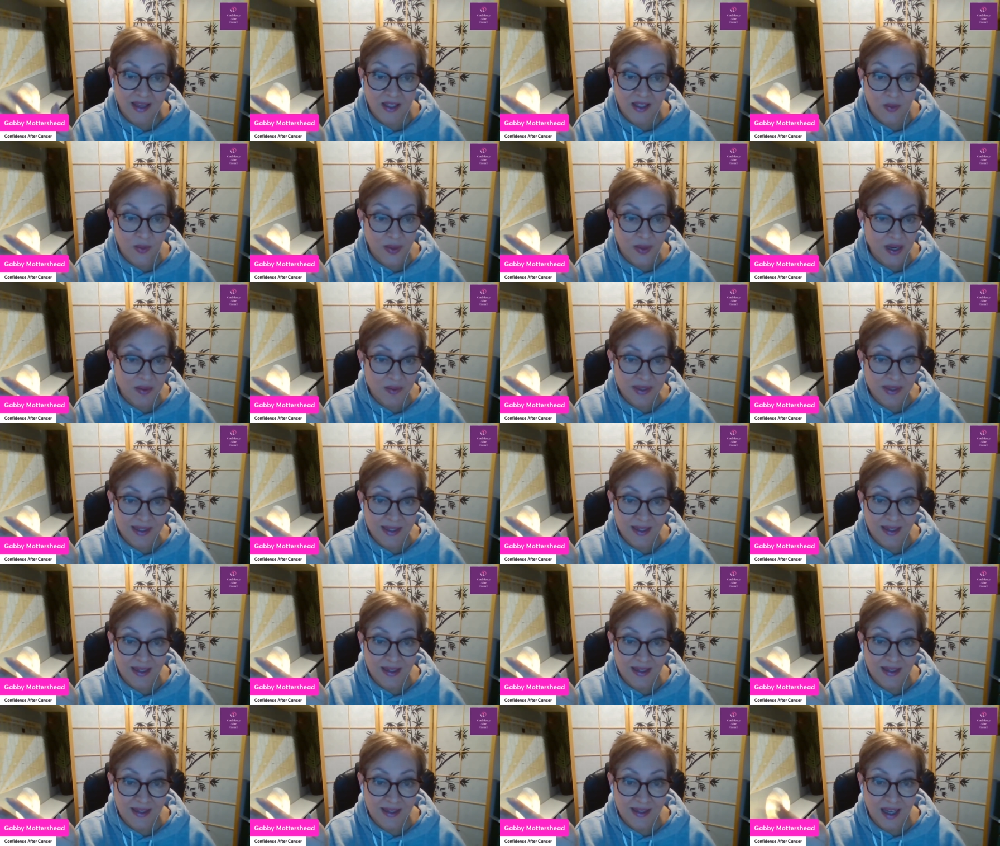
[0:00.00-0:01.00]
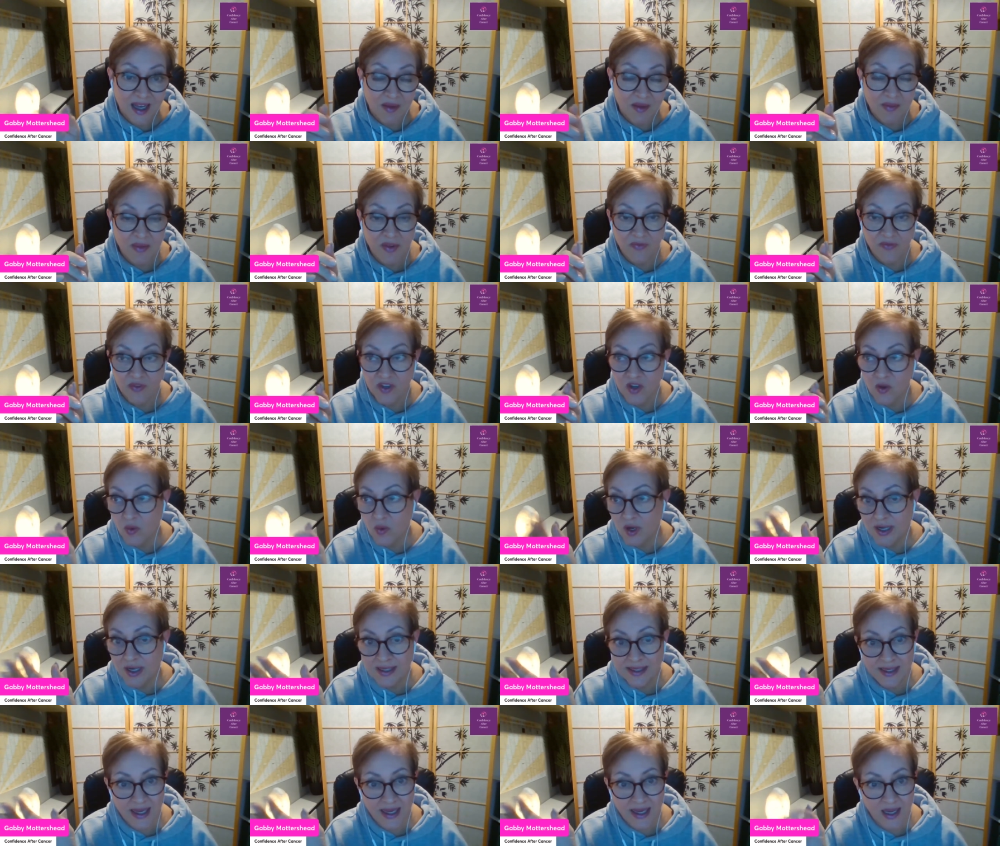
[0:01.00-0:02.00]
20% of the time you want
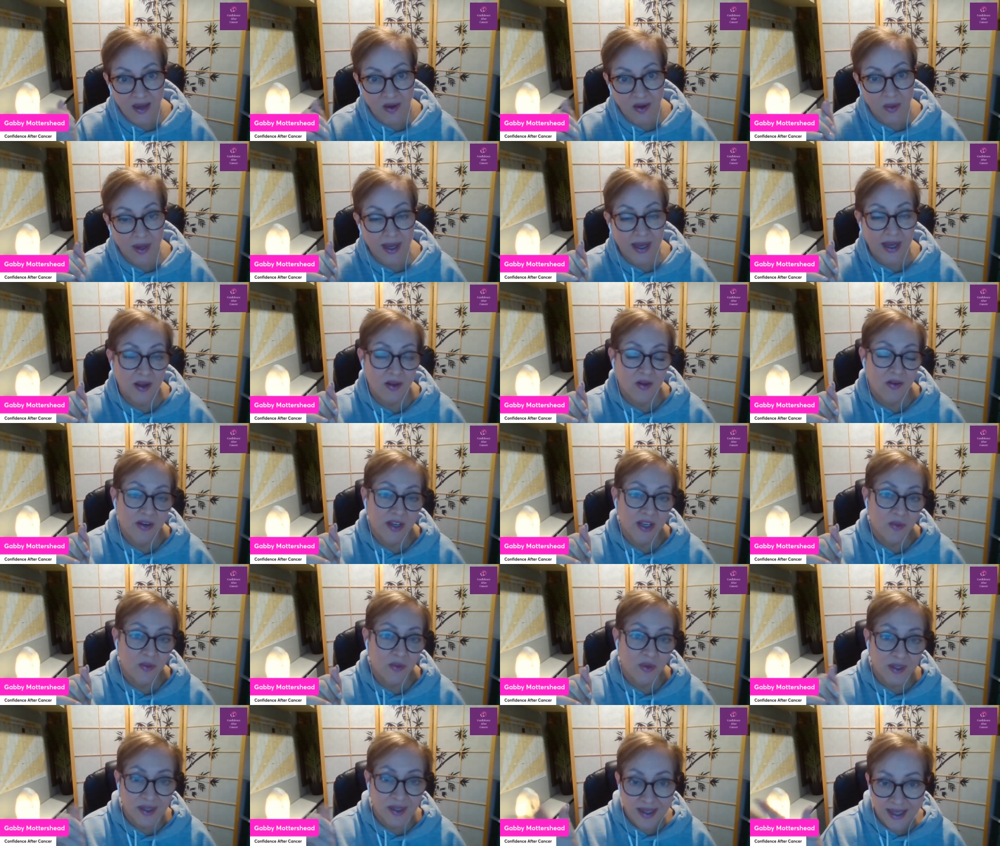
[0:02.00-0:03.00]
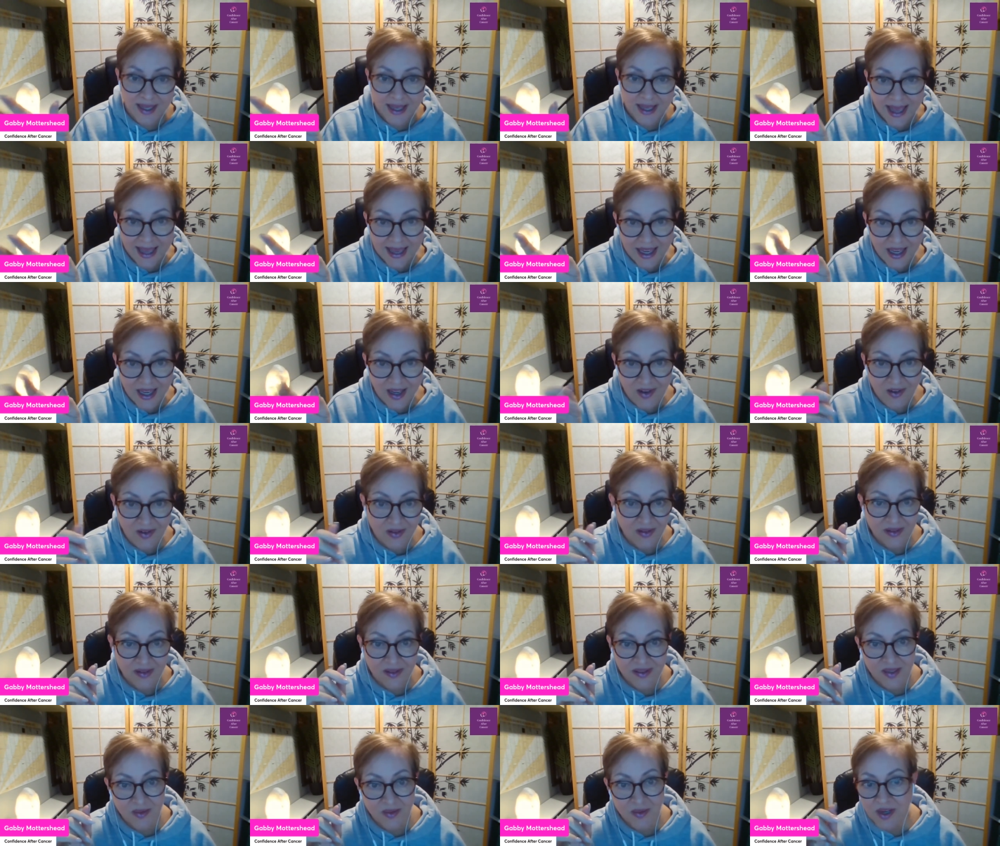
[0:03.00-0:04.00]
a takeaway, or you want a cake,
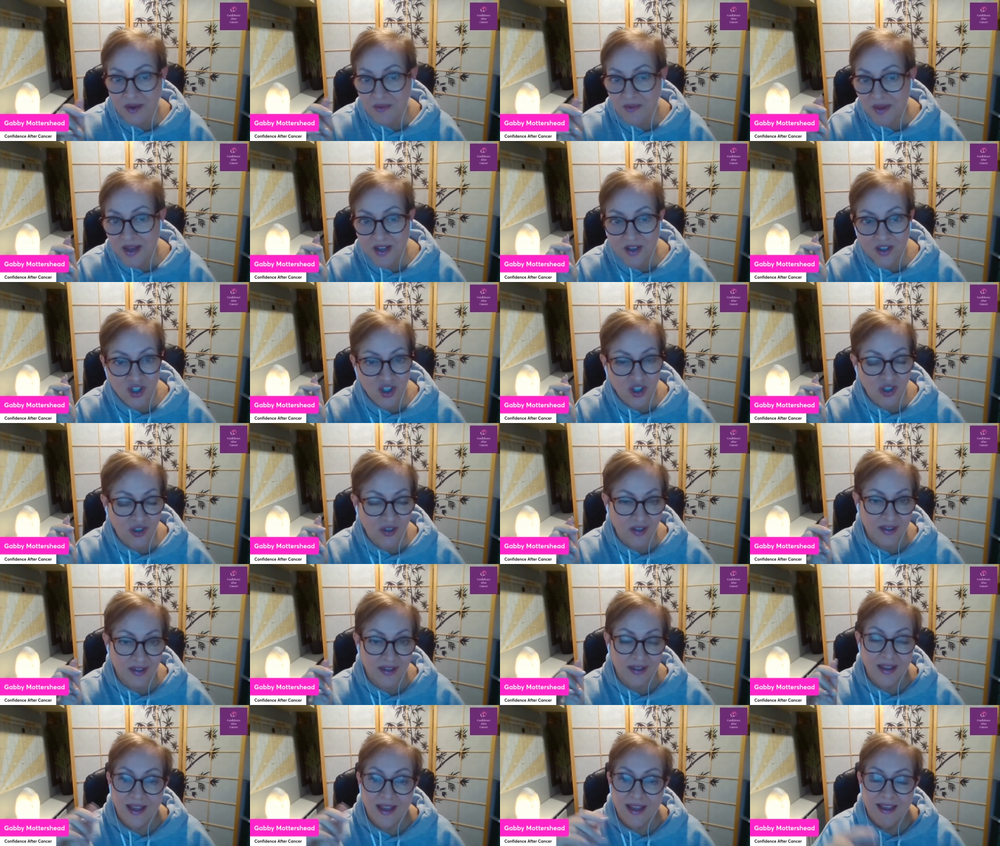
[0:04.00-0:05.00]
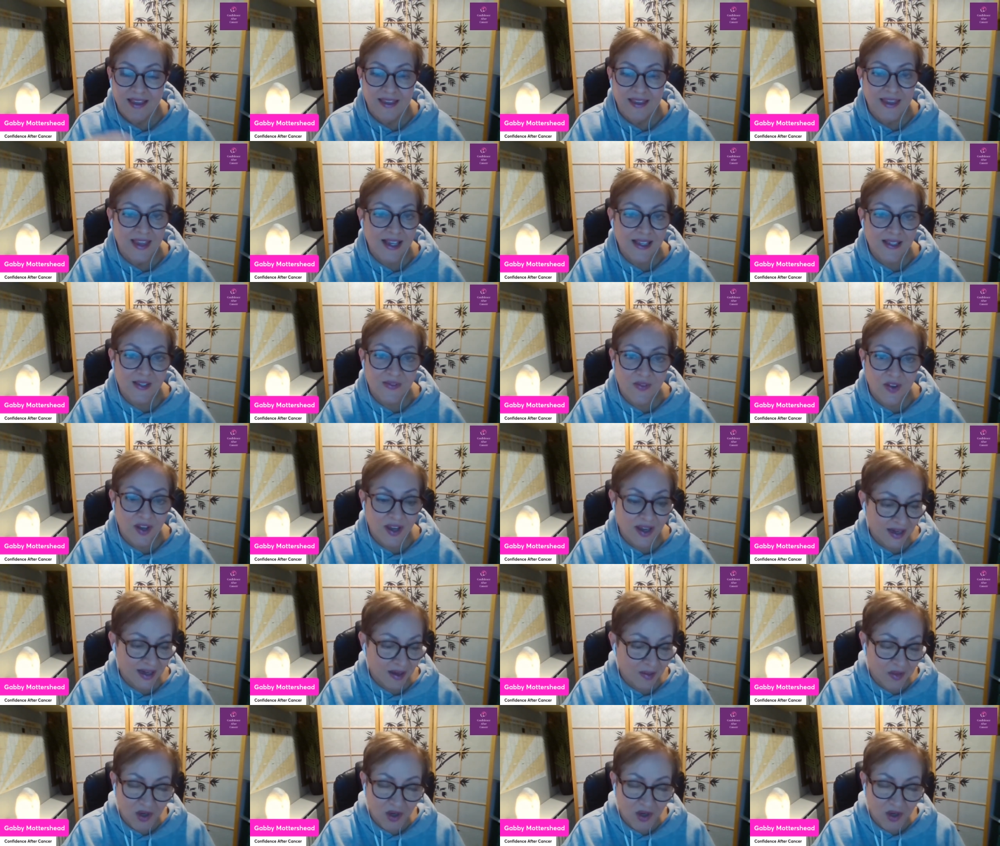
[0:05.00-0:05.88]
or you want a bar of chocolate, that's fine.